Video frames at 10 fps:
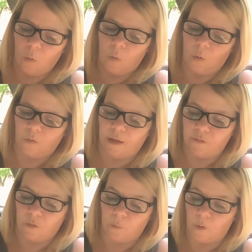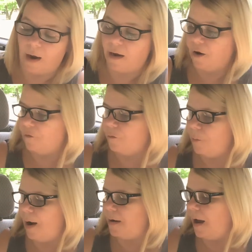Or leave them right here for
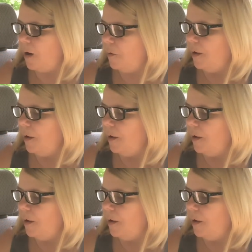right now.